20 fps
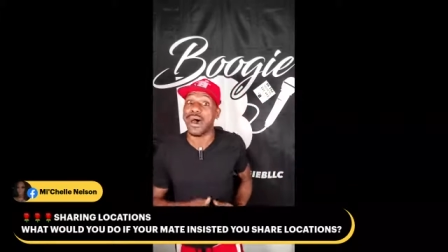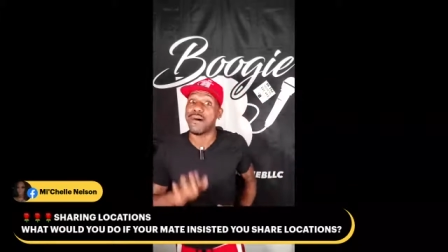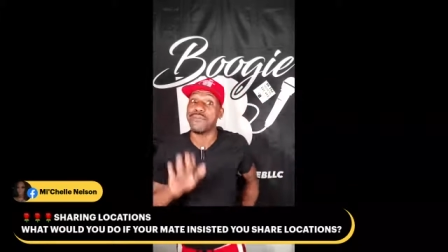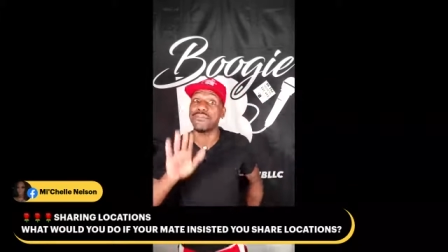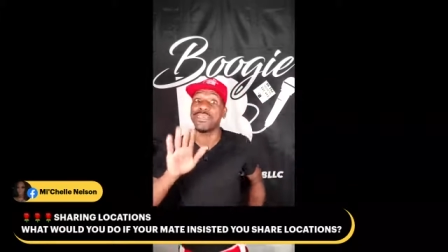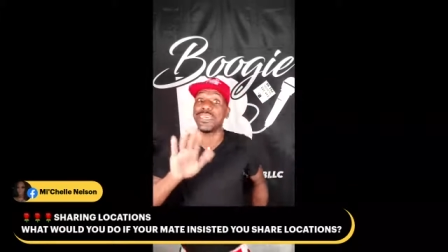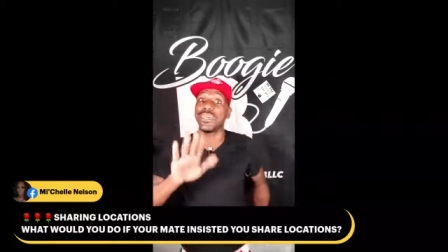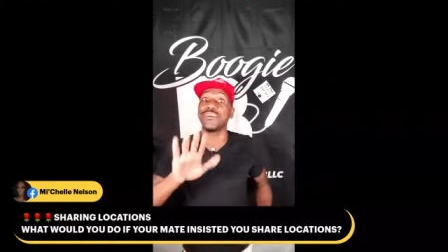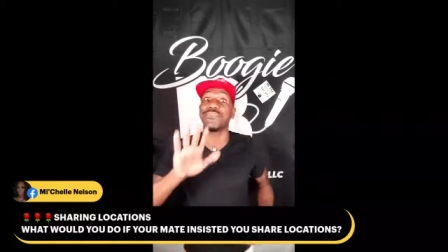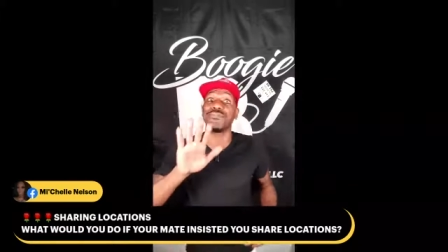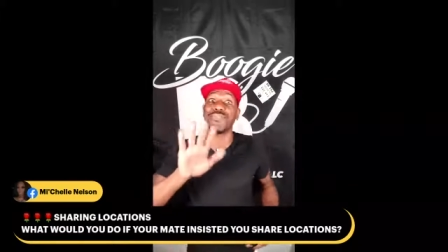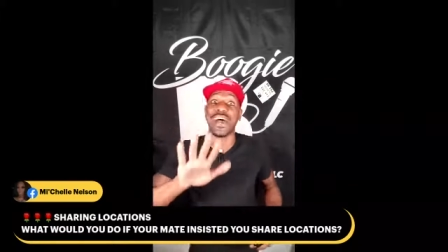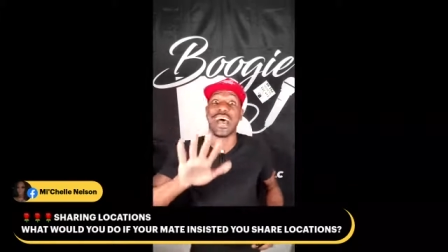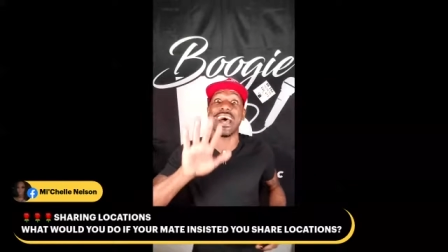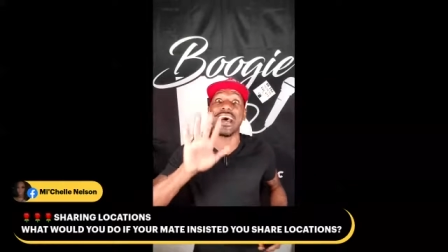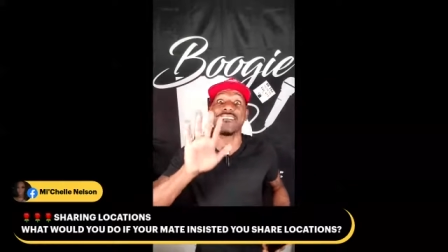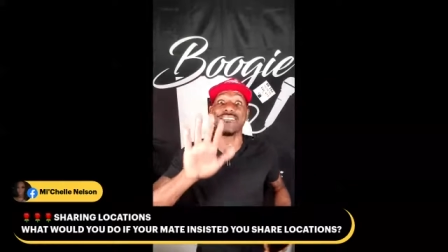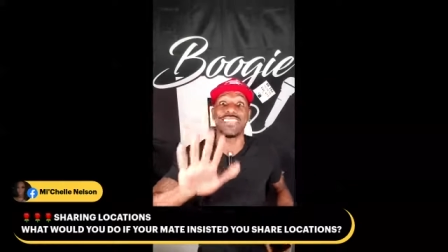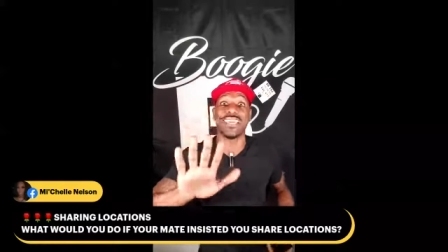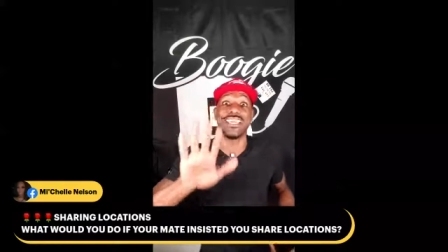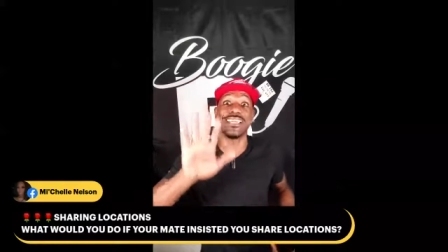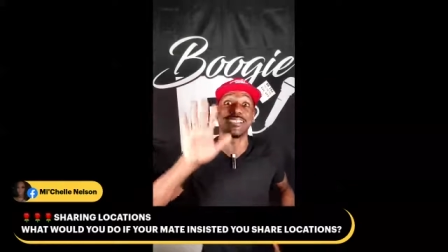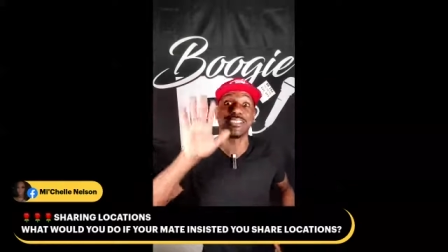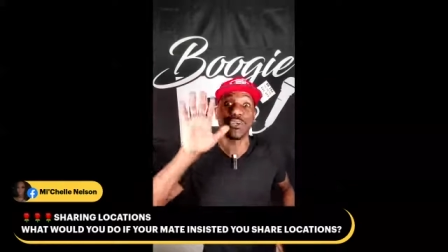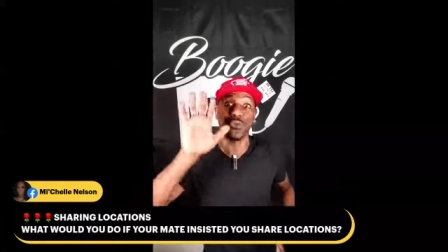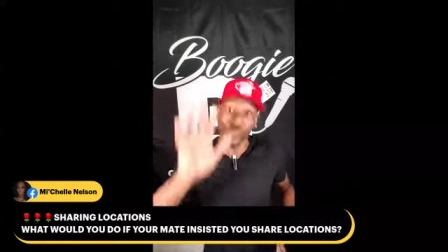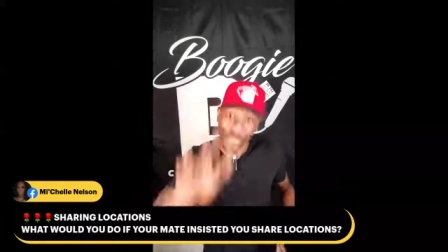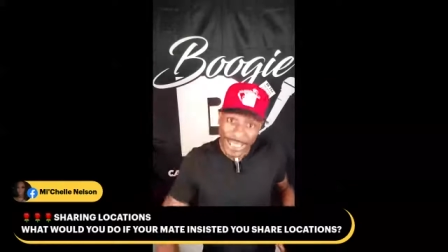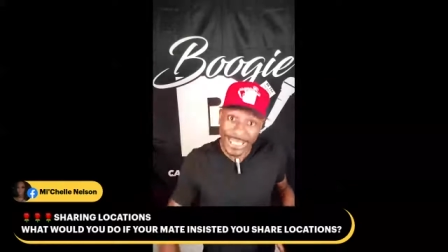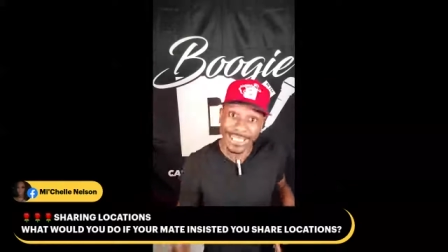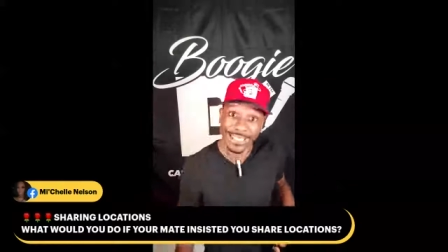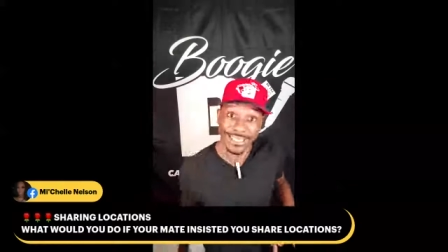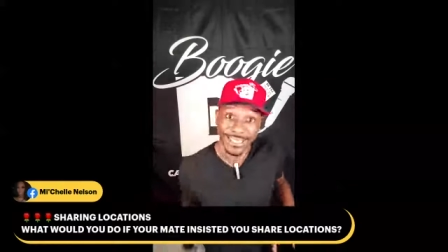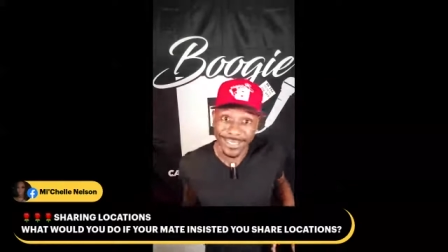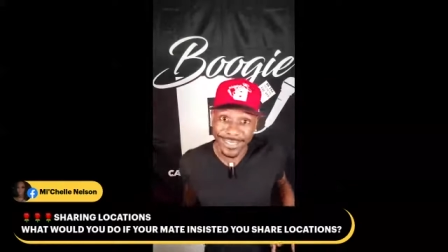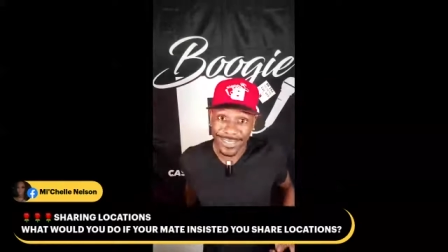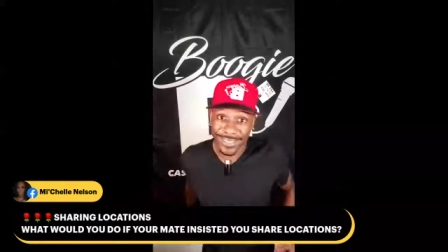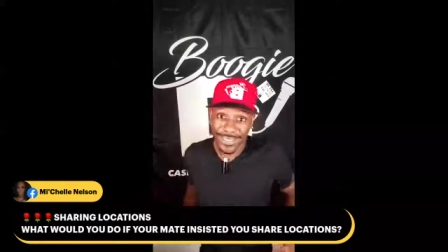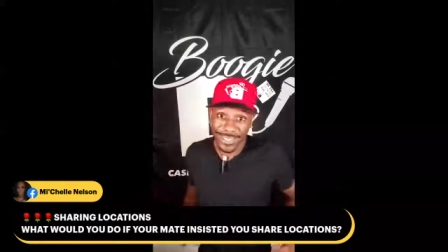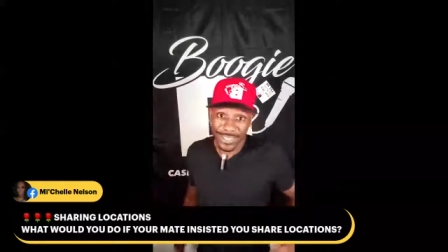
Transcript: I'm here five days a week,